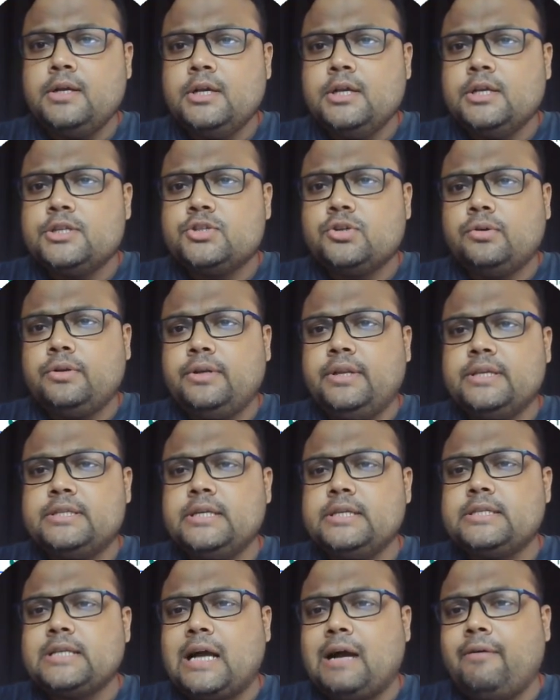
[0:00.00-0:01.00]
so this
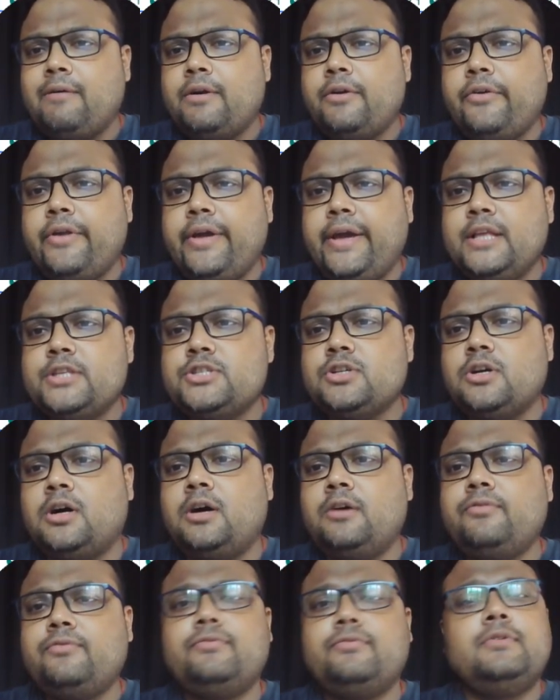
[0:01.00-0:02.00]
is our range
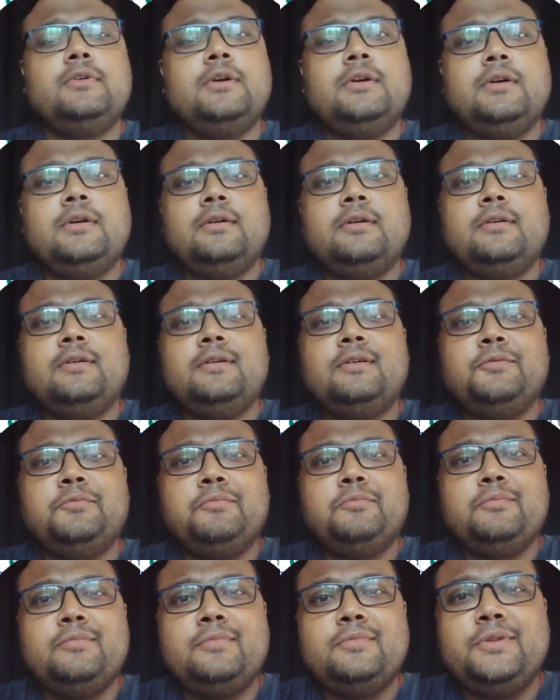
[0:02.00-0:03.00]
of
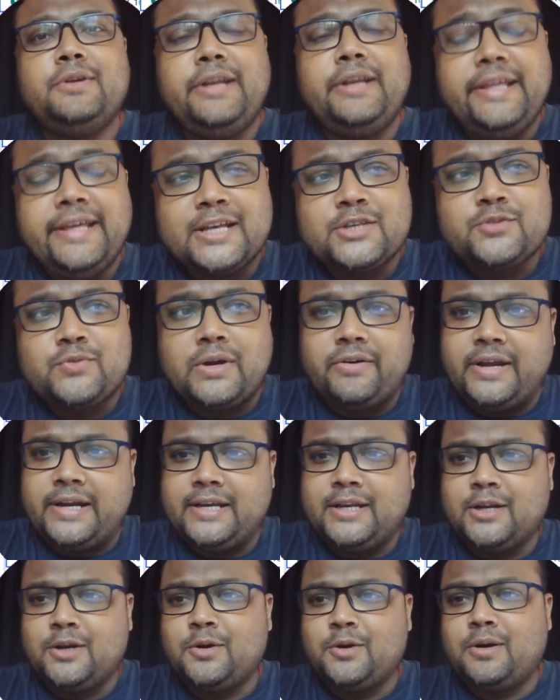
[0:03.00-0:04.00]
DXY
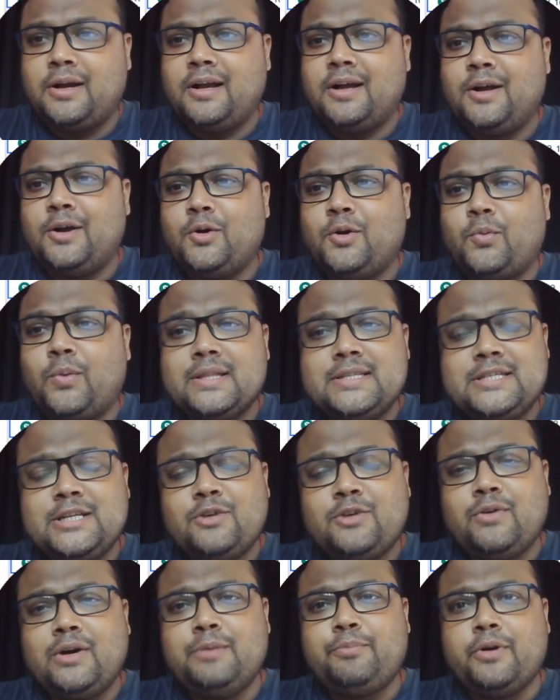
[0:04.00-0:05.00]
right now,
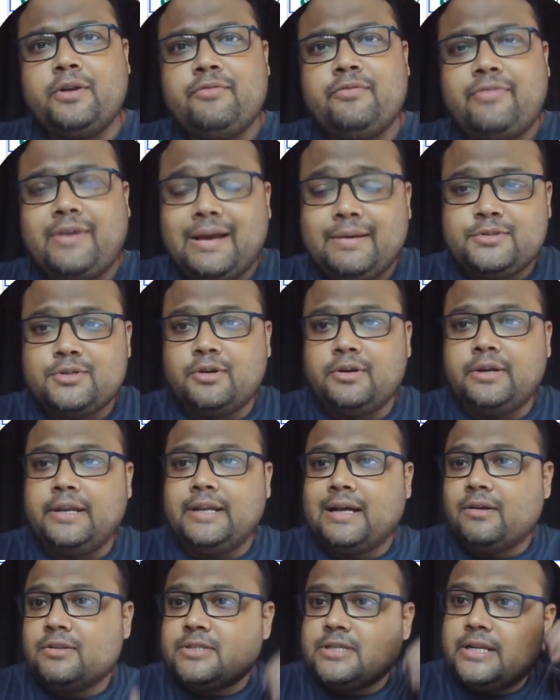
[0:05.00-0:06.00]
101.50 on the
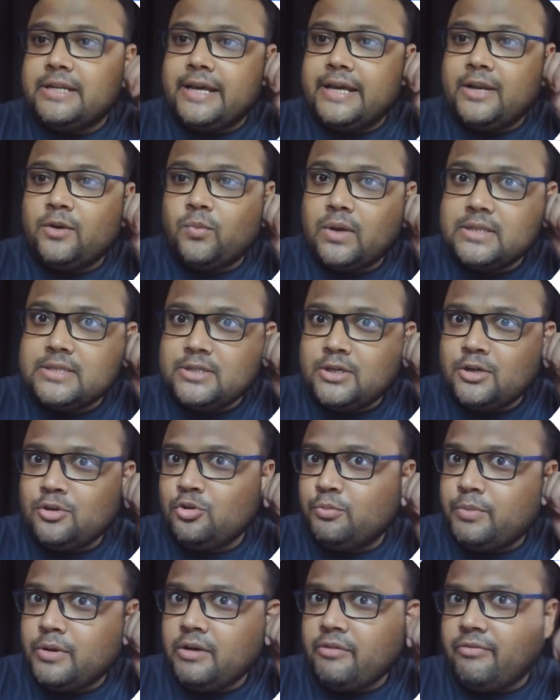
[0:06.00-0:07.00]
downside and
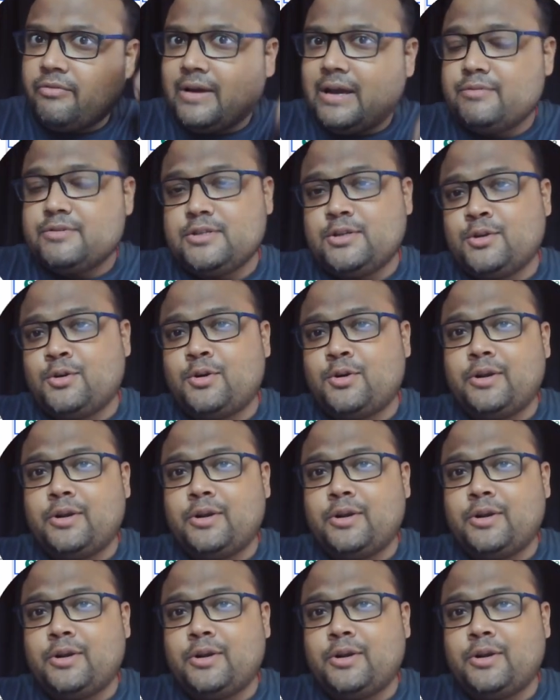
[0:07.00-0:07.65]
102.50 on